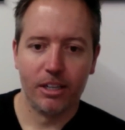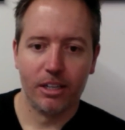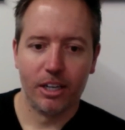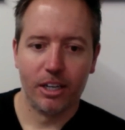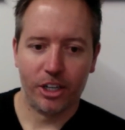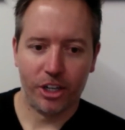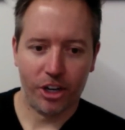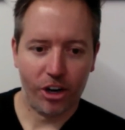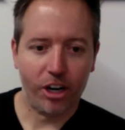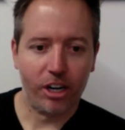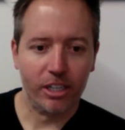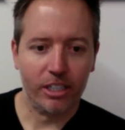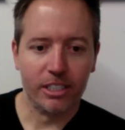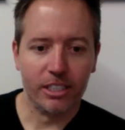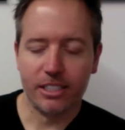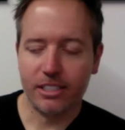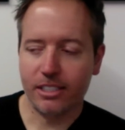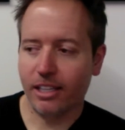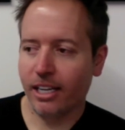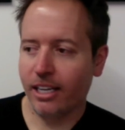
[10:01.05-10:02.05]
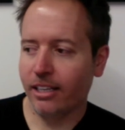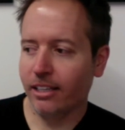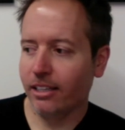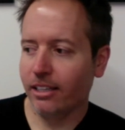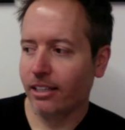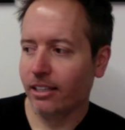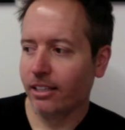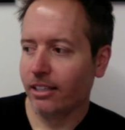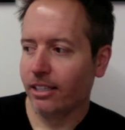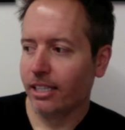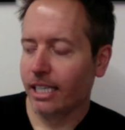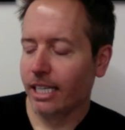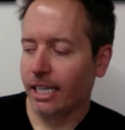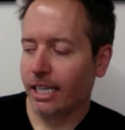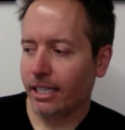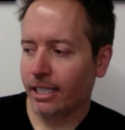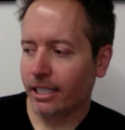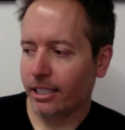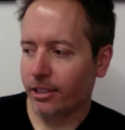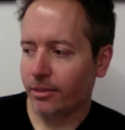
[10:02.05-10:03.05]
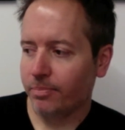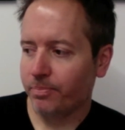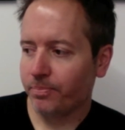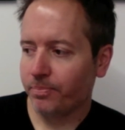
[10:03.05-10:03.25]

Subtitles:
occurrence that uh,